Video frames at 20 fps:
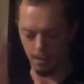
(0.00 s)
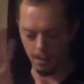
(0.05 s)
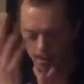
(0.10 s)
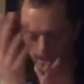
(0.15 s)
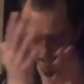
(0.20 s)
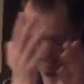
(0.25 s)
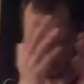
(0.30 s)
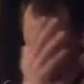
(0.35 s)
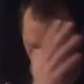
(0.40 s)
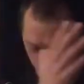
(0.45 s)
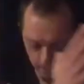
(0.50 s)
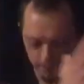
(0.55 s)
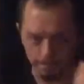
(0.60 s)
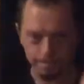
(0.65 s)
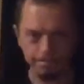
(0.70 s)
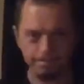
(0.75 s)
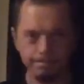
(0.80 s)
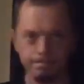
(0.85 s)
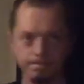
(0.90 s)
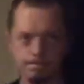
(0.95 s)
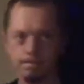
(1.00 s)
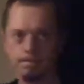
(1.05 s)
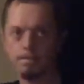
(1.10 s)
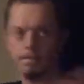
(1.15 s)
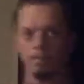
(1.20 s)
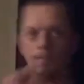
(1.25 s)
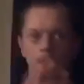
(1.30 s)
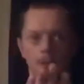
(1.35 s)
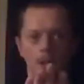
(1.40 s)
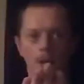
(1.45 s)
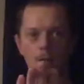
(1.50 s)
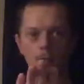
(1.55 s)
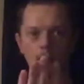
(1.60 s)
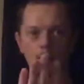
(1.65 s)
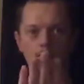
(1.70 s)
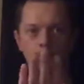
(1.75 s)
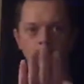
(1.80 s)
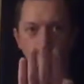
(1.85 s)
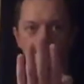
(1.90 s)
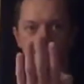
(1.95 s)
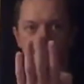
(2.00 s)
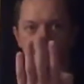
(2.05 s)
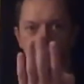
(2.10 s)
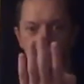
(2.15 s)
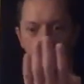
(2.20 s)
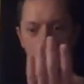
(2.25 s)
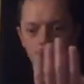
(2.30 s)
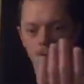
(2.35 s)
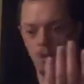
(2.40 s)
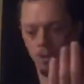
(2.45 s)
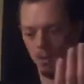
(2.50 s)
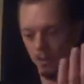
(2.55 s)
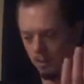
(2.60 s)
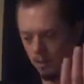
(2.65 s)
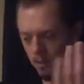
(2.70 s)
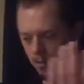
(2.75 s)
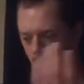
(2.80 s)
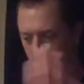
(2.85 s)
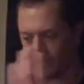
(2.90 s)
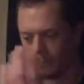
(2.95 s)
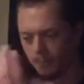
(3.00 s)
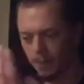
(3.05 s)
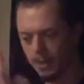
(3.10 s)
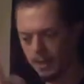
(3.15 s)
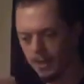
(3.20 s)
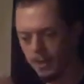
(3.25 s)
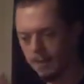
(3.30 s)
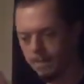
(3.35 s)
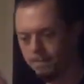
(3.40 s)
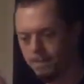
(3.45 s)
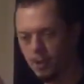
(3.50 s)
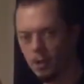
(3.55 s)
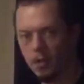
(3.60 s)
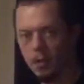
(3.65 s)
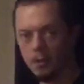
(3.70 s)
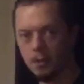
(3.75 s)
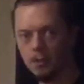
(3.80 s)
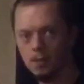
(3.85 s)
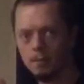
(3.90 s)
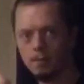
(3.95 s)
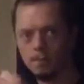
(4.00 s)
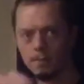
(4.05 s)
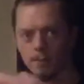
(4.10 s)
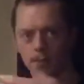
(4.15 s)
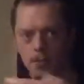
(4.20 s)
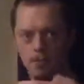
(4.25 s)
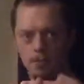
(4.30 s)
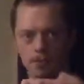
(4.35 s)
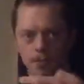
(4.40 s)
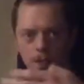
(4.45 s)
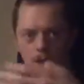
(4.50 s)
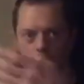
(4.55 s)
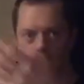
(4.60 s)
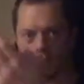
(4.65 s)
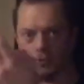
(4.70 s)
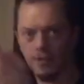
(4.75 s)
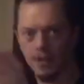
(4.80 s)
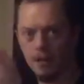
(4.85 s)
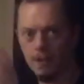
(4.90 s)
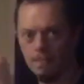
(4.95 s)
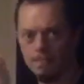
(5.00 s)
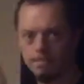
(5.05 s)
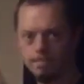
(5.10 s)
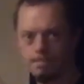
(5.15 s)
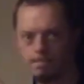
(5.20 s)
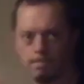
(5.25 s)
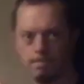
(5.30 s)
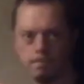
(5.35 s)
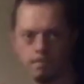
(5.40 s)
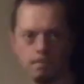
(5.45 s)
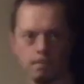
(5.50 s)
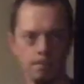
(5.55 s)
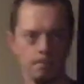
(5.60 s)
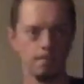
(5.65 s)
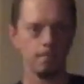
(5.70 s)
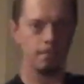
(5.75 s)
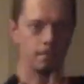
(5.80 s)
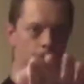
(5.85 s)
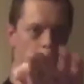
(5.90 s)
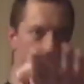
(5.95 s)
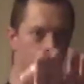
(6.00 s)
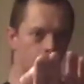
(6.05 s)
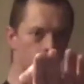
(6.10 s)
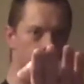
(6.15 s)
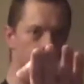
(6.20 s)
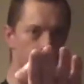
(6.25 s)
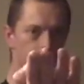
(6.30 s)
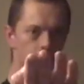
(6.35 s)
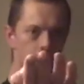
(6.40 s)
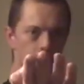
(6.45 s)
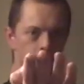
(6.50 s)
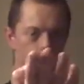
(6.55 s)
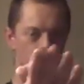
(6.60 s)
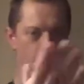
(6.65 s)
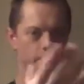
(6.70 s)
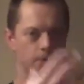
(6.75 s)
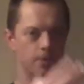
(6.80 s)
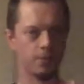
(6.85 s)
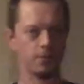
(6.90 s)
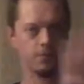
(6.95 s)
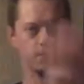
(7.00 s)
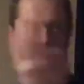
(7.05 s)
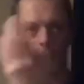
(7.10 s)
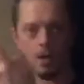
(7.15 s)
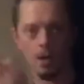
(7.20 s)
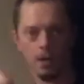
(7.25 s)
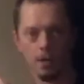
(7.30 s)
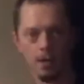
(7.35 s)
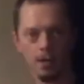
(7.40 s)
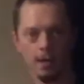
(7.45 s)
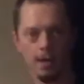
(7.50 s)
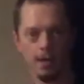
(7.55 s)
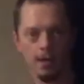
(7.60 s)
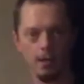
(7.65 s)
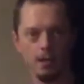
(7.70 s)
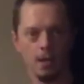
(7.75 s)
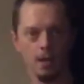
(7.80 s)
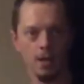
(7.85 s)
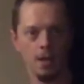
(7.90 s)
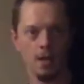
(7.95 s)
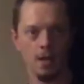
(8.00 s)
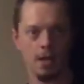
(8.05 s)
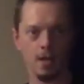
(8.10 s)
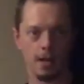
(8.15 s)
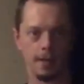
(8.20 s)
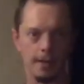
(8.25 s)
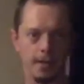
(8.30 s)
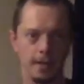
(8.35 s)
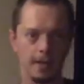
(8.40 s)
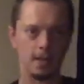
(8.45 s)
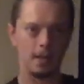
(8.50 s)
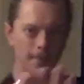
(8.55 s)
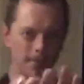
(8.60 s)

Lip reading: Out, guard. From here, in, and tarns out, okay? You've got the circling, and that comes